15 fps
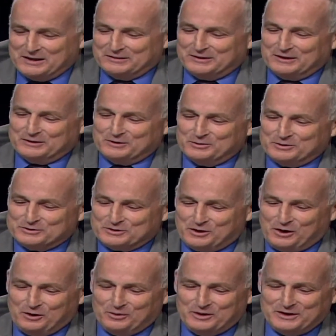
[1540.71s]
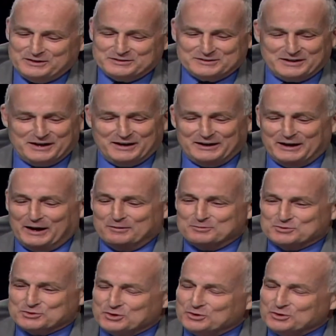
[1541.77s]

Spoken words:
thank you as always. And I'm sure